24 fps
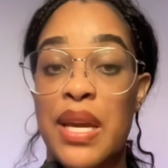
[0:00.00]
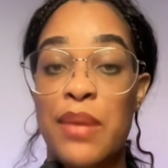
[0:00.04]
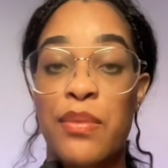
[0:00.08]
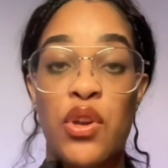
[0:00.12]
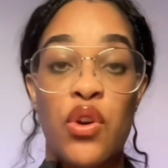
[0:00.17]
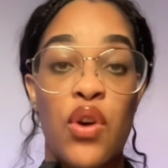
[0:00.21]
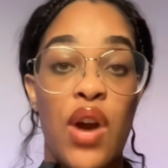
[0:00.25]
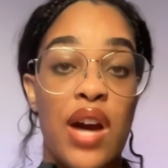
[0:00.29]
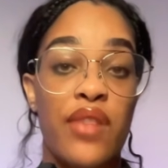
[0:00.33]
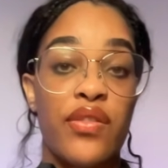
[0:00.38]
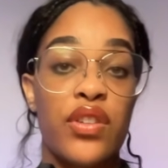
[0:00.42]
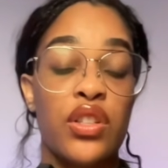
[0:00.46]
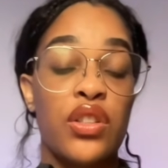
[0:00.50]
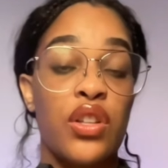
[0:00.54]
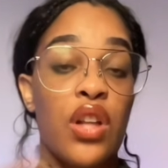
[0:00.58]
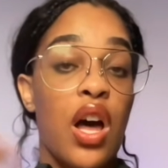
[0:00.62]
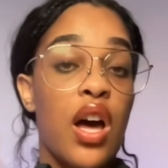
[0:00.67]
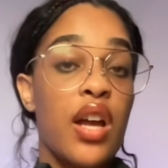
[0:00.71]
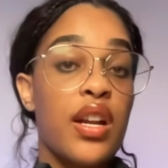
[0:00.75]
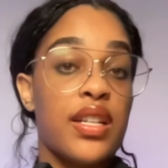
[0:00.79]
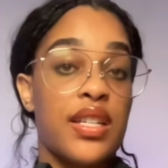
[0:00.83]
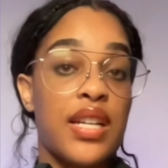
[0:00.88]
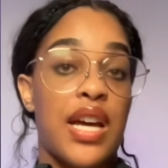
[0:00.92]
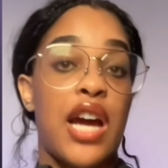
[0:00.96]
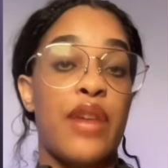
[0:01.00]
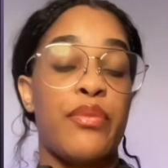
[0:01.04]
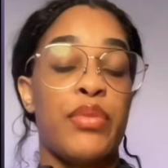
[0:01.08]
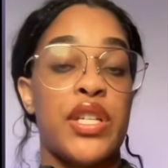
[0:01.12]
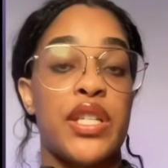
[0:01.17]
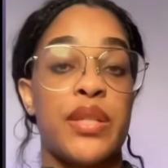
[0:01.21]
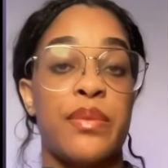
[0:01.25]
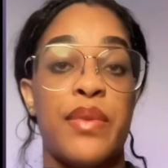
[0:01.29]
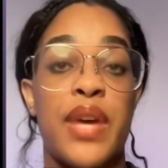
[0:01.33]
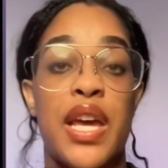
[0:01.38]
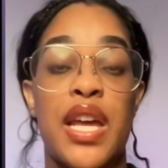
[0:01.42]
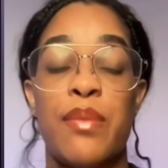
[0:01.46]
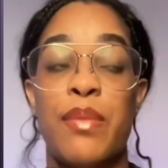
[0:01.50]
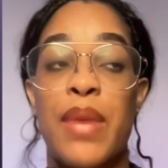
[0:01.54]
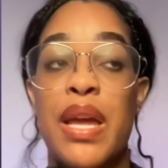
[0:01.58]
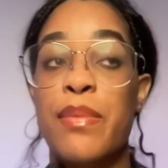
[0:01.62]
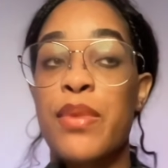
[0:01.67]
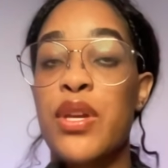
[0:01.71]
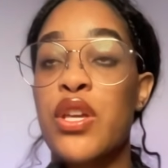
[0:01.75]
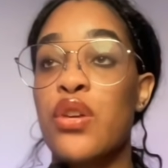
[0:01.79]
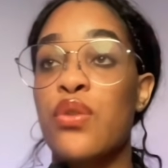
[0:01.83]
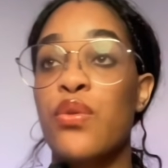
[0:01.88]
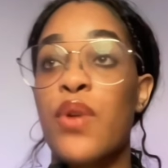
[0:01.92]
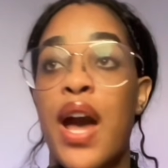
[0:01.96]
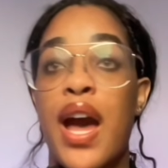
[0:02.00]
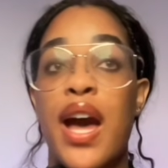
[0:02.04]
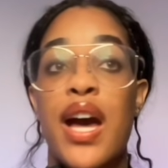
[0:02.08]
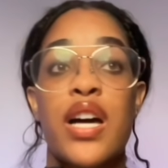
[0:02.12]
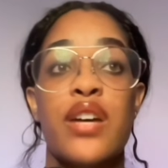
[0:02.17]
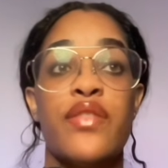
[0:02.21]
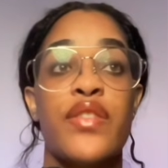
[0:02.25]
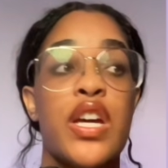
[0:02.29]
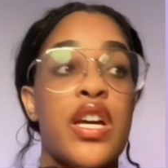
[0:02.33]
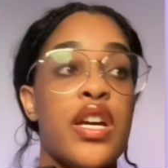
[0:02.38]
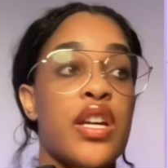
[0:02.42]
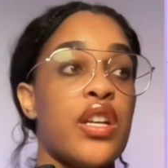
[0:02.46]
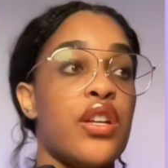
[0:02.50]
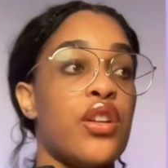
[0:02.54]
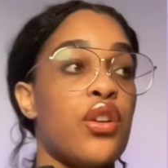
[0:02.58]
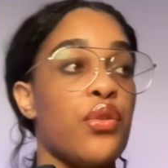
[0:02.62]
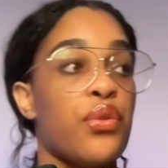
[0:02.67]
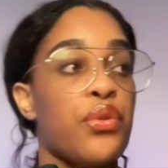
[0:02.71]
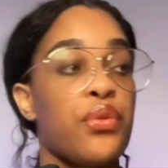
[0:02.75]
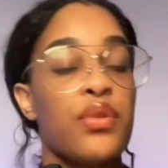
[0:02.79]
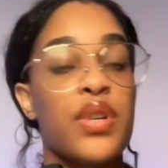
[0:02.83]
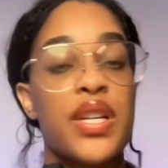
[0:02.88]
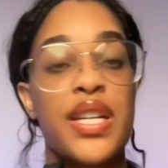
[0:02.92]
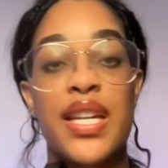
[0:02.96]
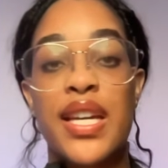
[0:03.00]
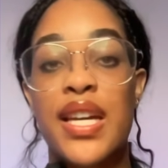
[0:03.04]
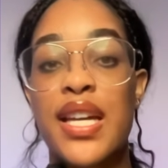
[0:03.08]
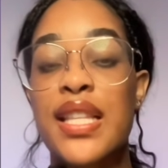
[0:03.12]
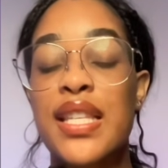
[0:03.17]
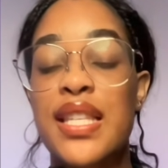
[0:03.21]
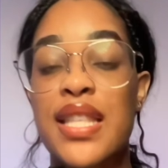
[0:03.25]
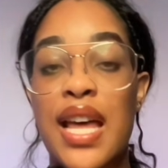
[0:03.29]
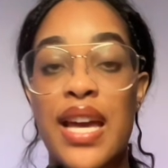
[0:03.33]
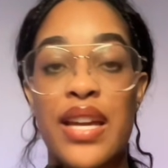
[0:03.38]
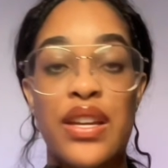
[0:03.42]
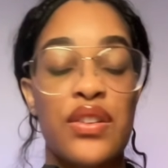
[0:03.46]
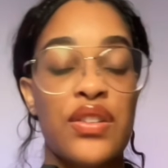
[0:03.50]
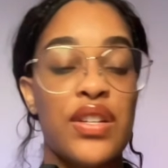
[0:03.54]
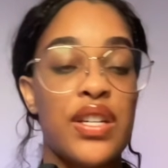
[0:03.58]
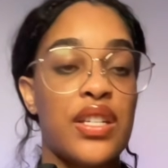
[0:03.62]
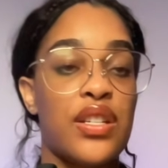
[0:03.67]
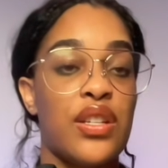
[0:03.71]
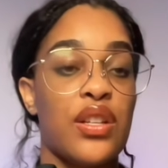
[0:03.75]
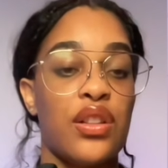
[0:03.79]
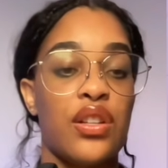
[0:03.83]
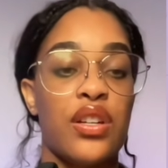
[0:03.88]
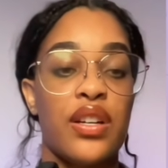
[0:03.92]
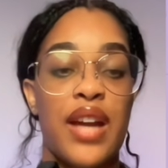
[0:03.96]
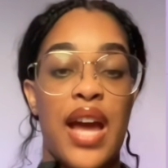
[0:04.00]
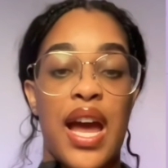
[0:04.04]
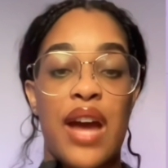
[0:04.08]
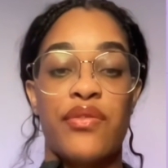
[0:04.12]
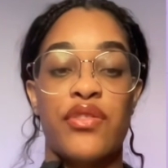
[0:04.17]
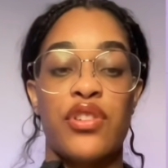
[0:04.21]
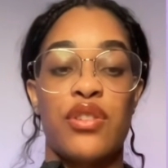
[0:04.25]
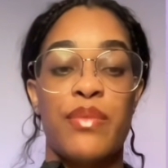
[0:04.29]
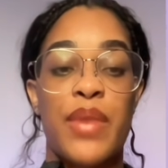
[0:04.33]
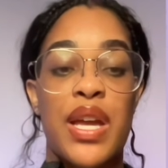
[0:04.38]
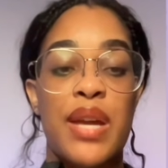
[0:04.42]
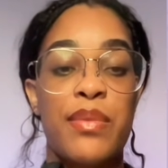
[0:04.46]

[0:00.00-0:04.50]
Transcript: Maybe you have a lot of time to spend. Maybe you have, you know, three kids that you need to look after.